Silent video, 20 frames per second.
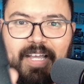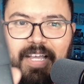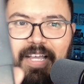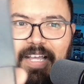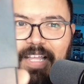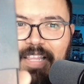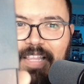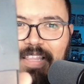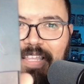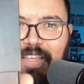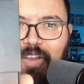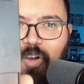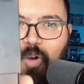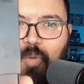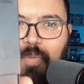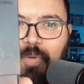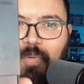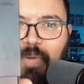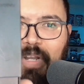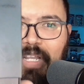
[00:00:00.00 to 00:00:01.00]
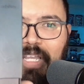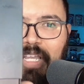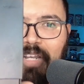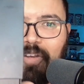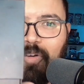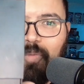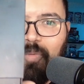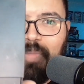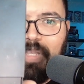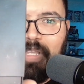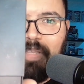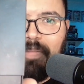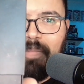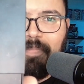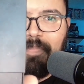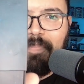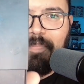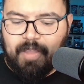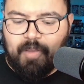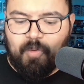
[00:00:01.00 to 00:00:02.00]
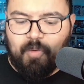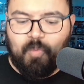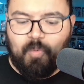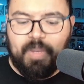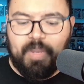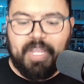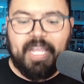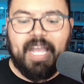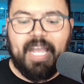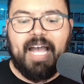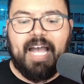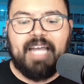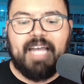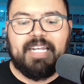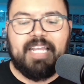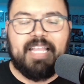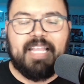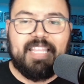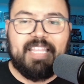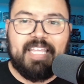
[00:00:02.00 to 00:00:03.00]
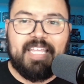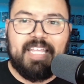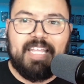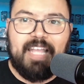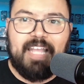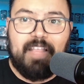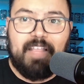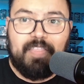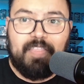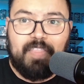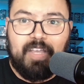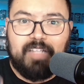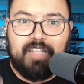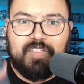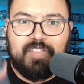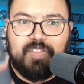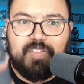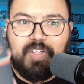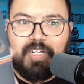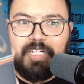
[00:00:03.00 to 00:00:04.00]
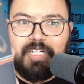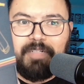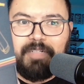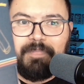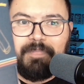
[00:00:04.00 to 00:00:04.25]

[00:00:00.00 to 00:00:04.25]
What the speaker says: the Obi-Wan Kenobi. We got the Death Star.